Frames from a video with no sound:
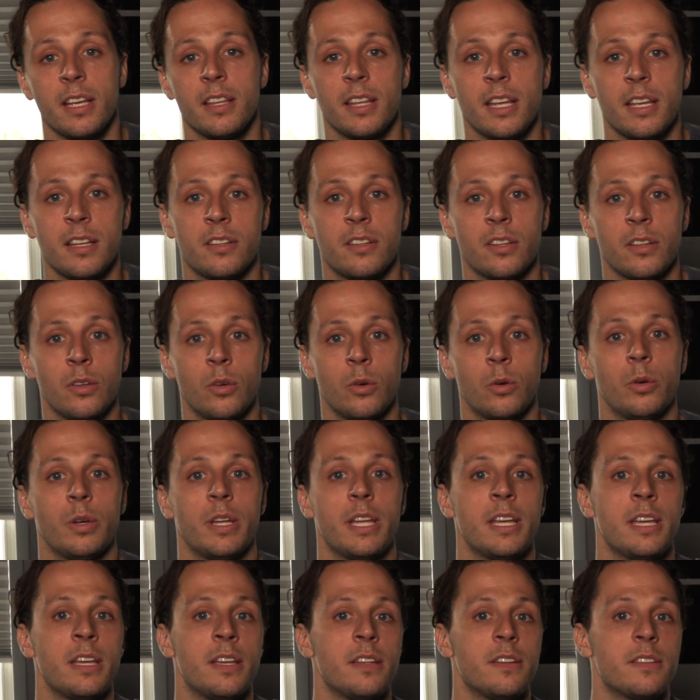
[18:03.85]
they do
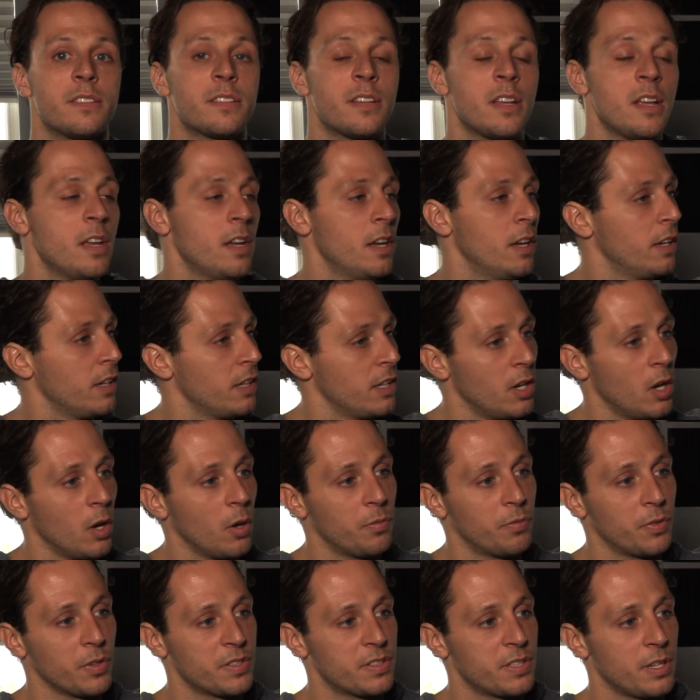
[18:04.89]
is, you know,
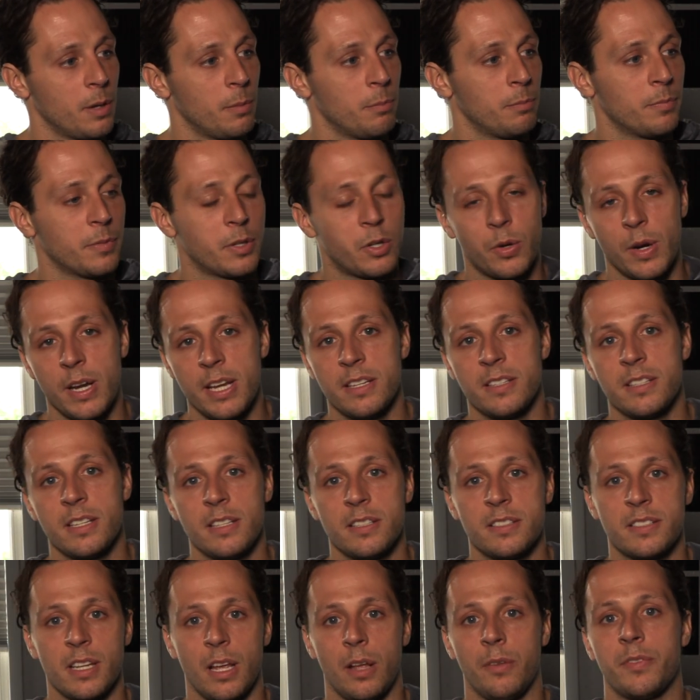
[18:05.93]
for some crazy,
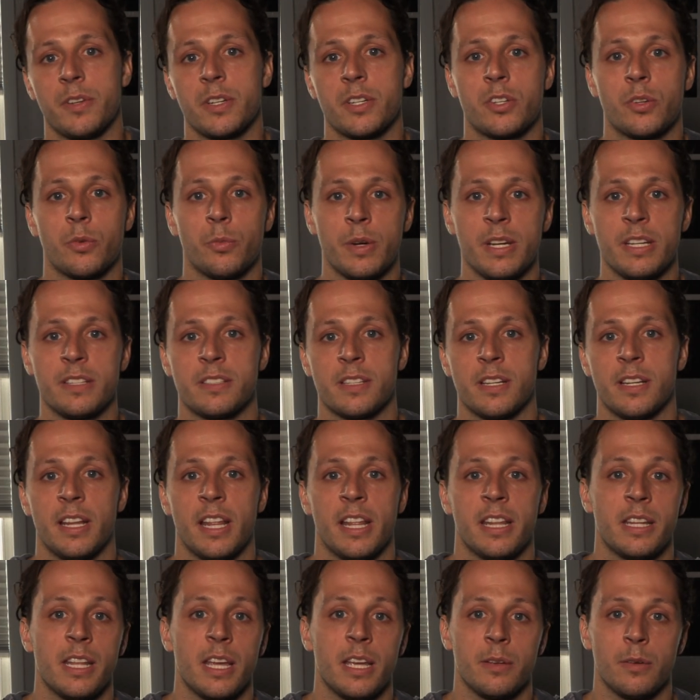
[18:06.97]
selfish reason,
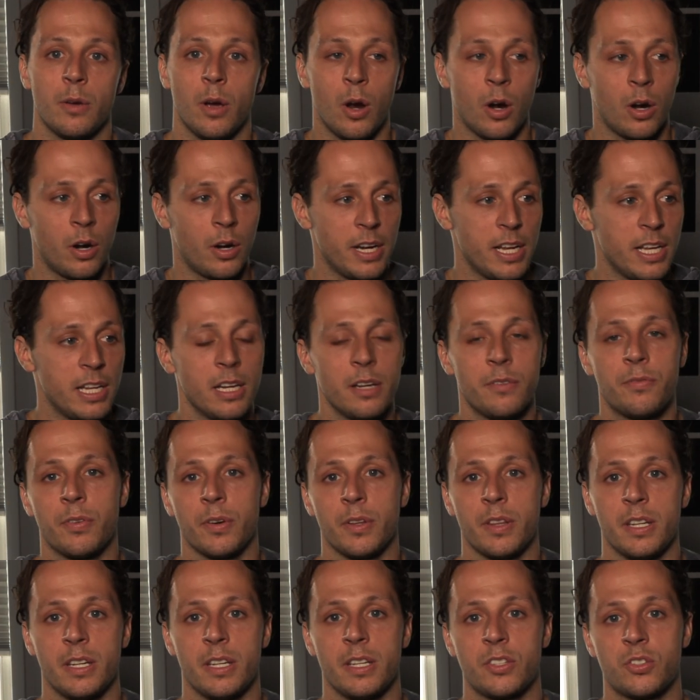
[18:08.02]
and they are in it for
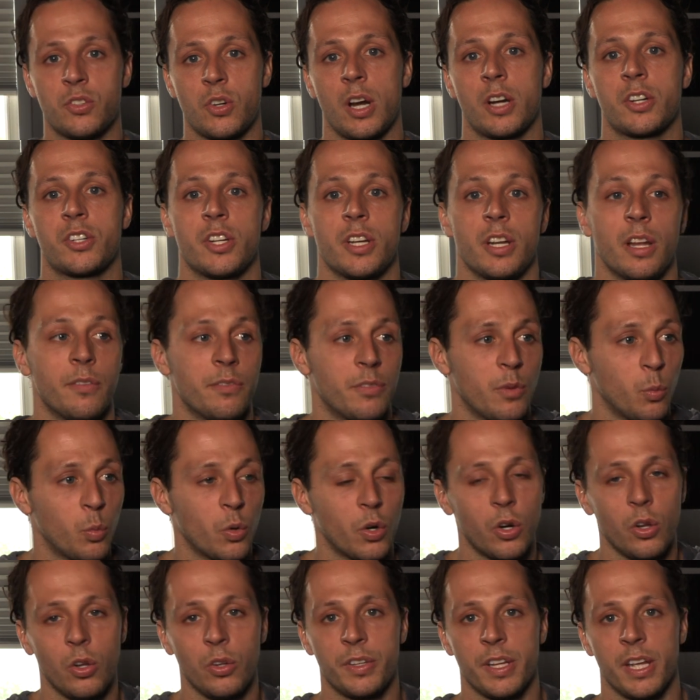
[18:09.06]
the destruction of the
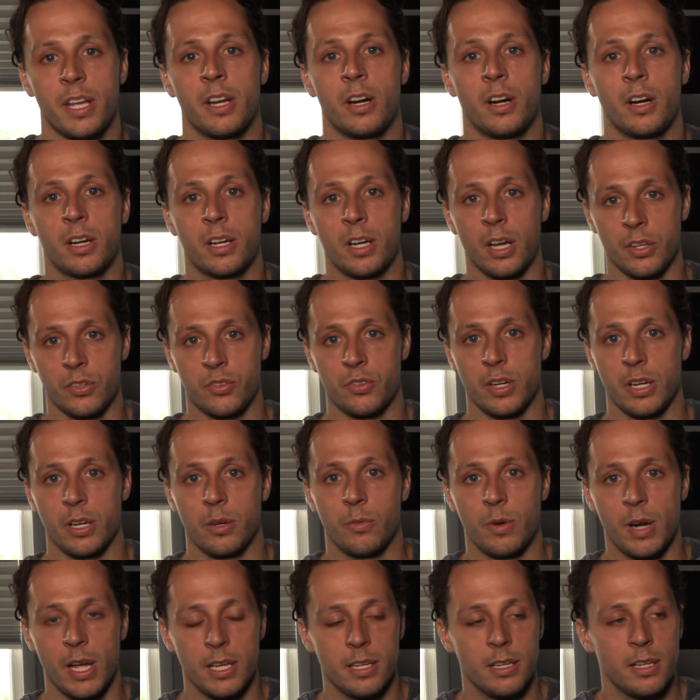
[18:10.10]
world and our country,
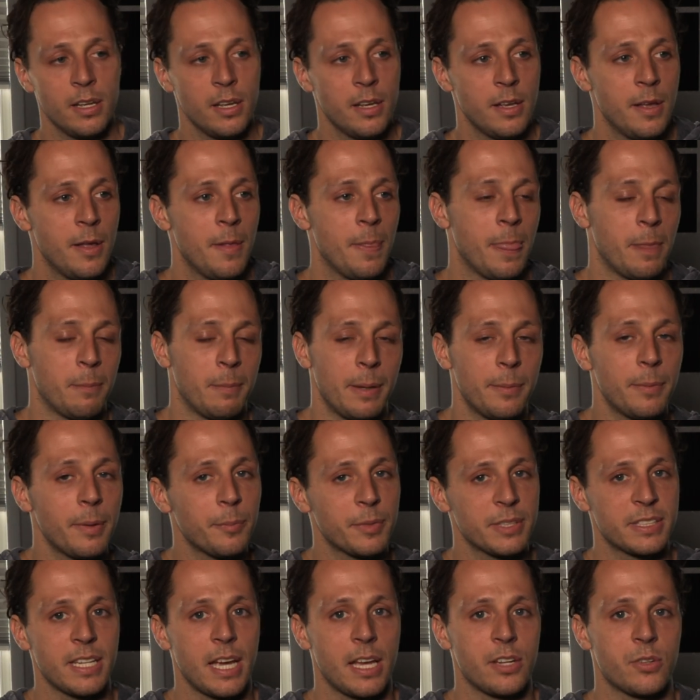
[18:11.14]
right? Maybe I'm
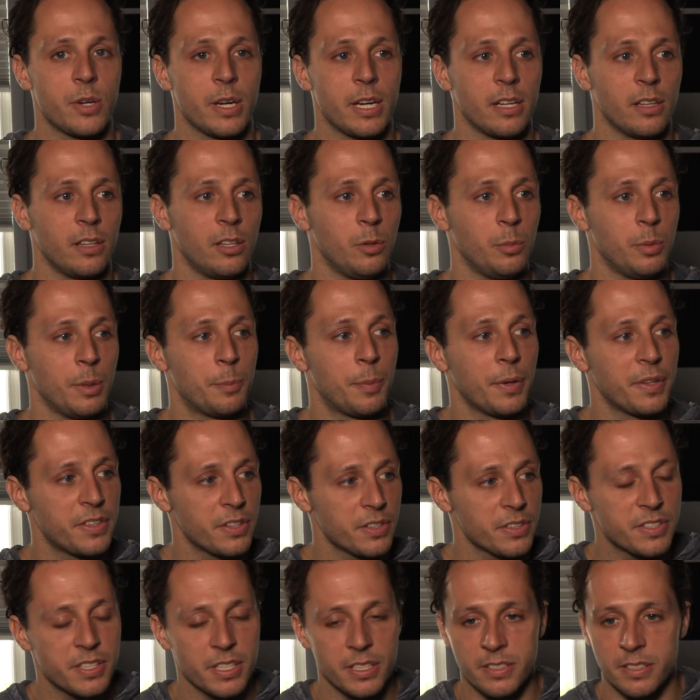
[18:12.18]
exaggerating a little bit, but
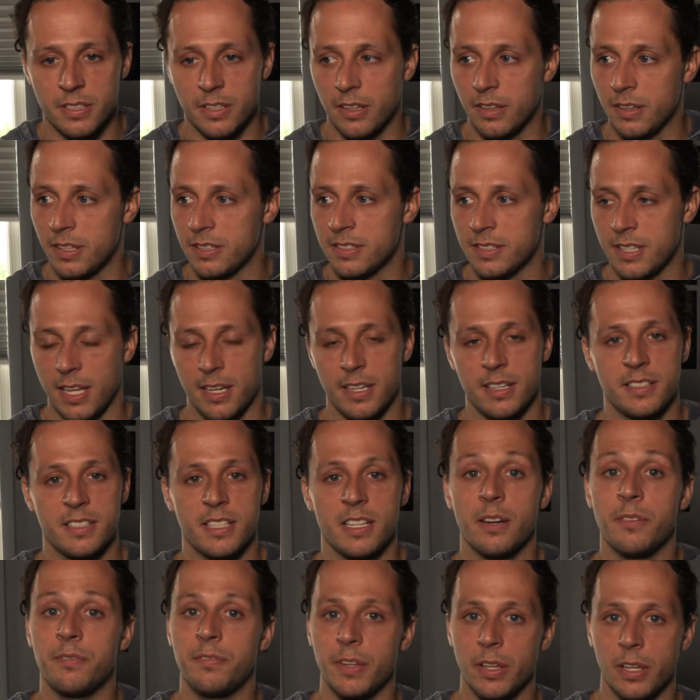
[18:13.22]
there's this tendency
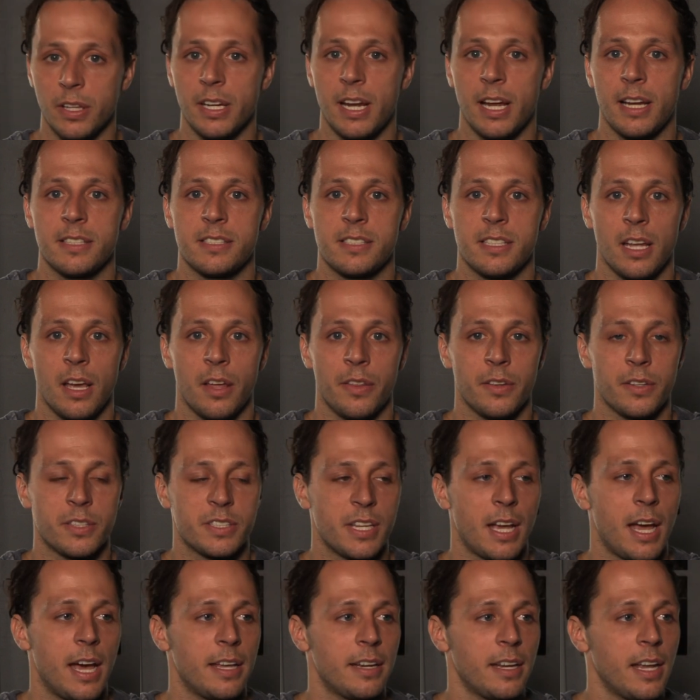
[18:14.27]
to villainize the other
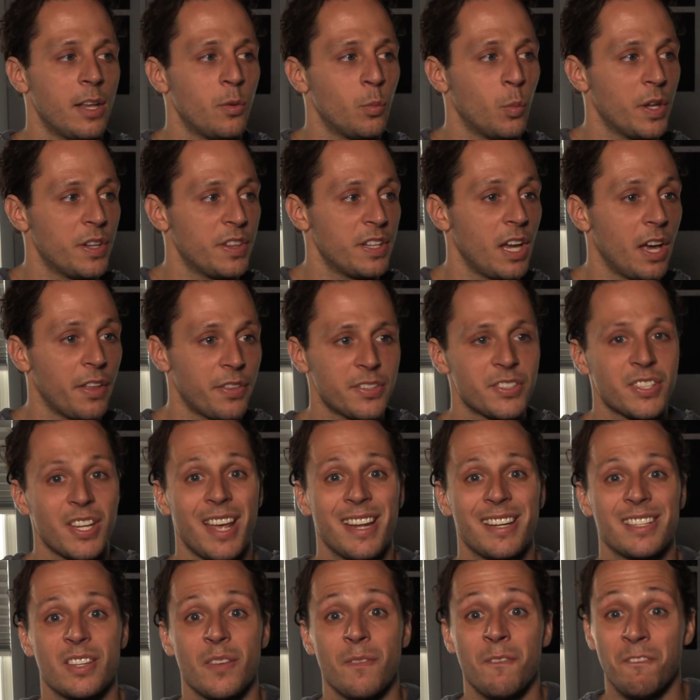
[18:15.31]
side. And when the other side
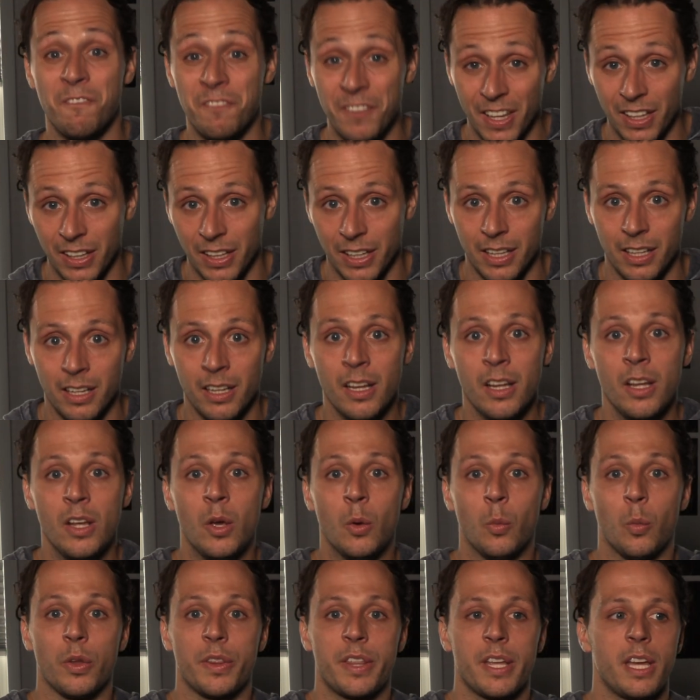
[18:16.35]
is a villain,
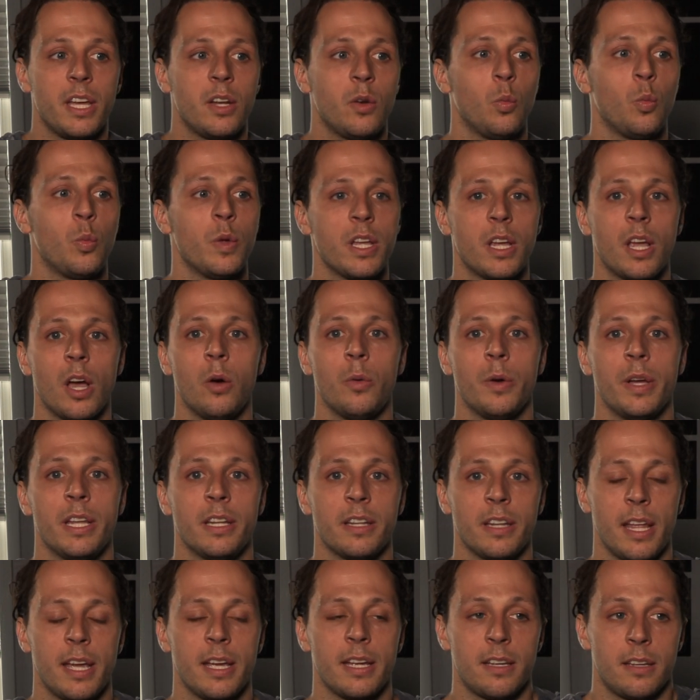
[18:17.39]
well, then we go in
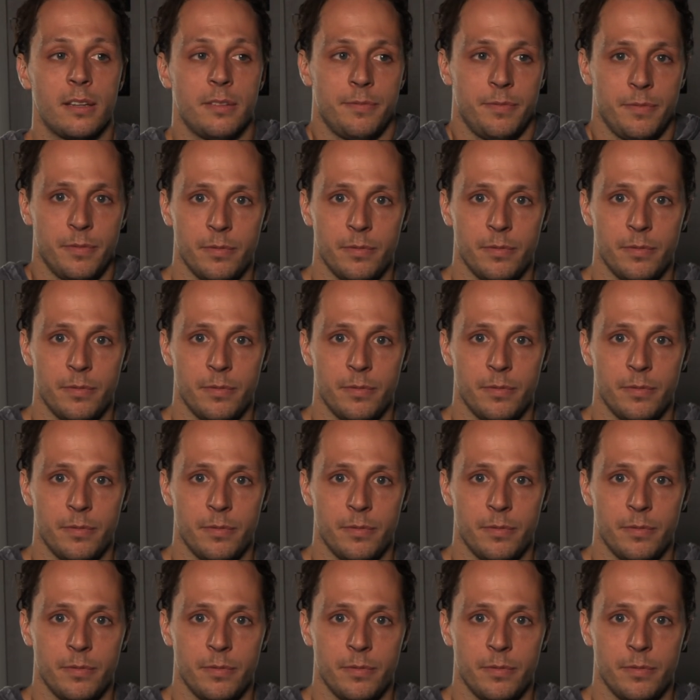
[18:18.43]
like